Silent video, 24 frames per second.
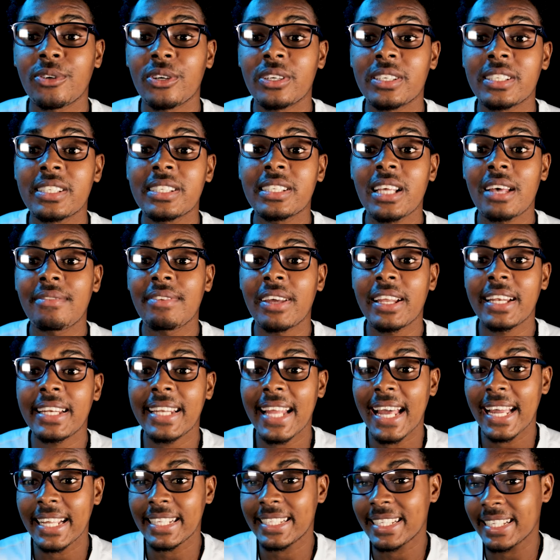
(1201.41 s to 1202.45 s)
for
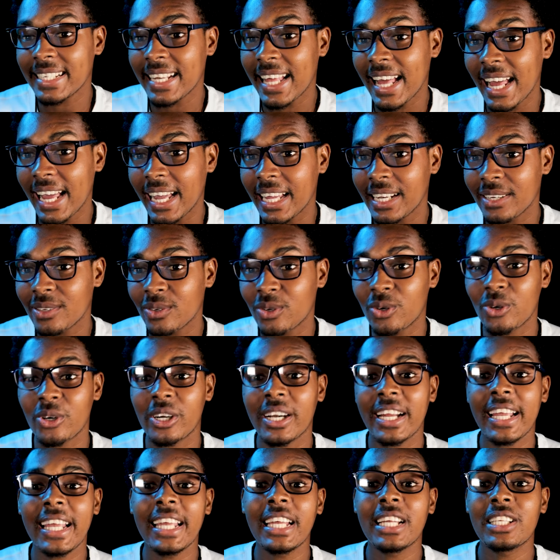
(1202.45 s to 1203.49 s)
$799
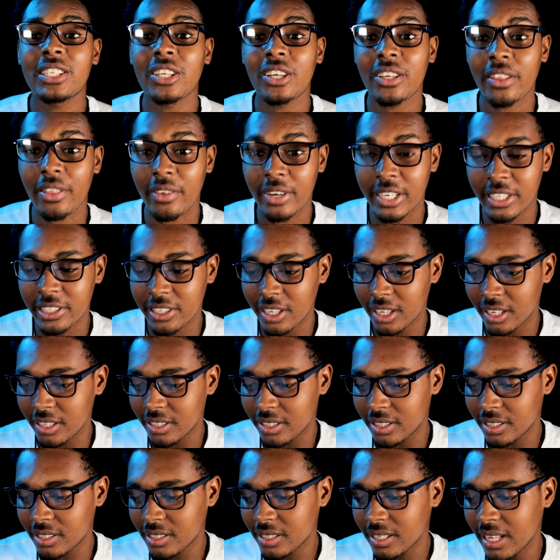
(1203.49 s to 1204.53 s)
or
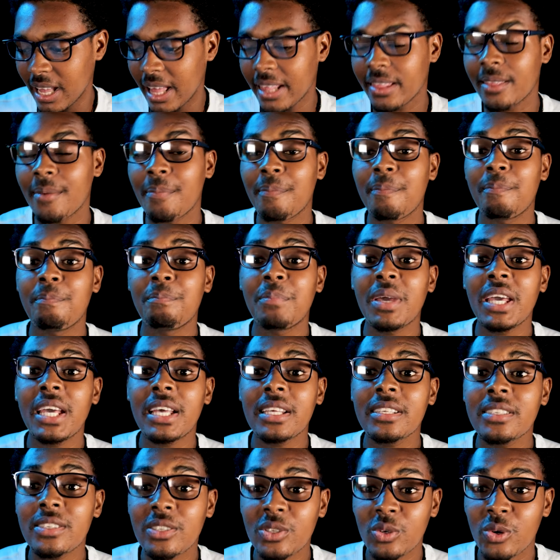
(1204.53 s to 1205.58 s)
$800. And the
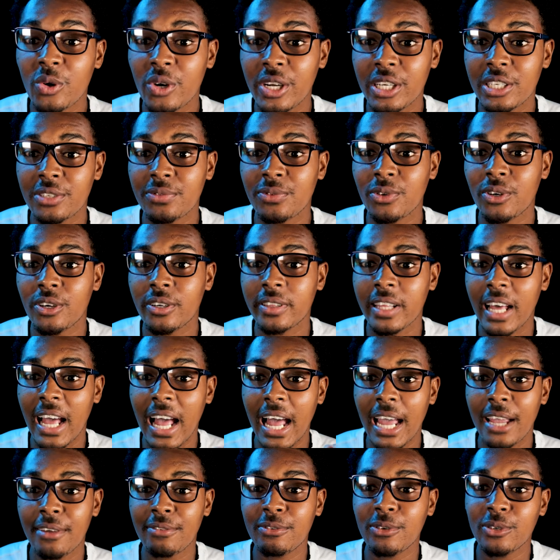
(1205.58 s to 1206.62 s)
base storage for the
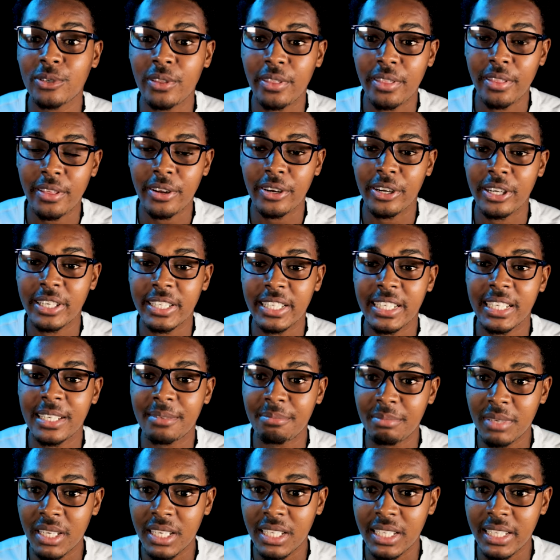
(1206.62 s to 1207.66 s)
iPhone
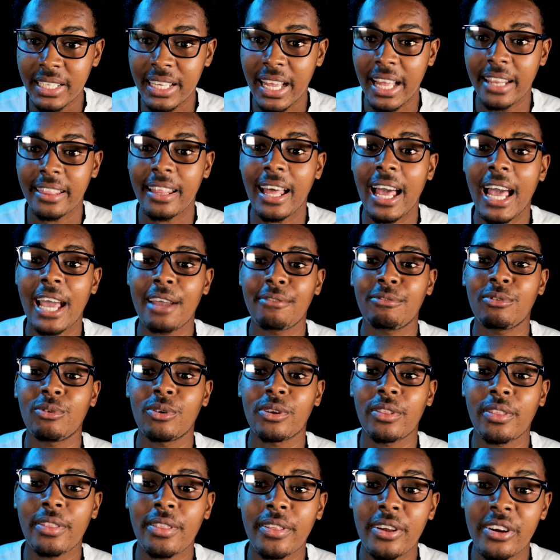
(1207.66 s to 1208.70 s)
13 mini and the
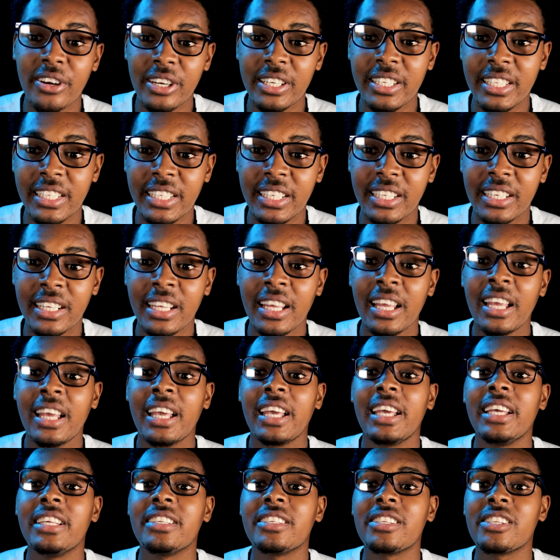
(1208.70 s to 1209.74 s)
iPhone 13
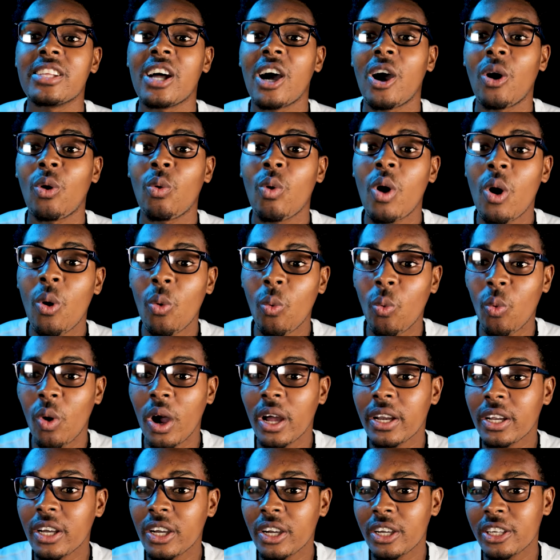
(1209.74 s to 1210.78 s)
is now
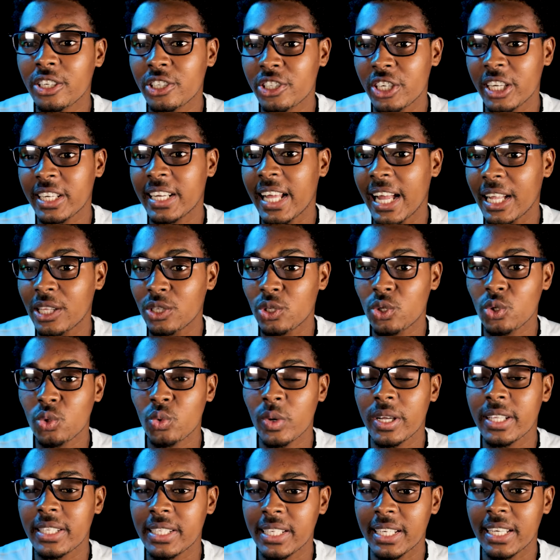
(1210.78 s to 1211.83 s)

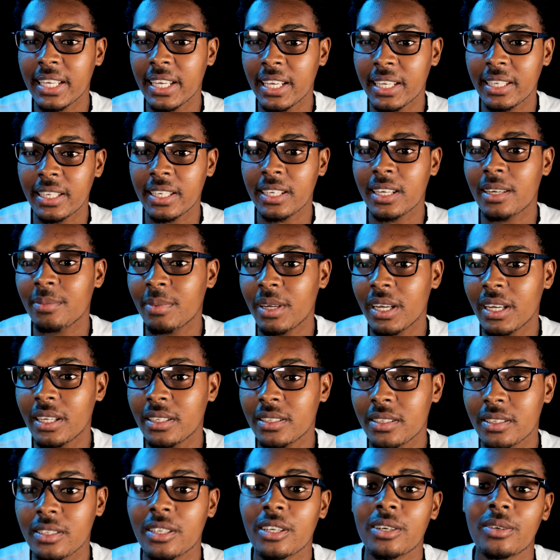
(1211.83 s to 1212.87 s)
128
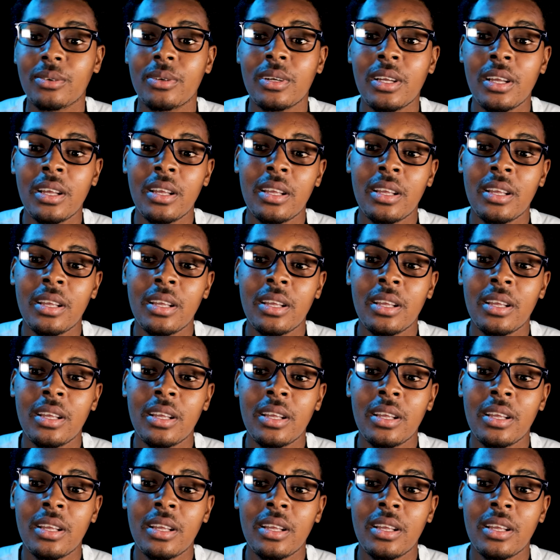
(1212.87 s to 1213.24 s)
gigabytes now.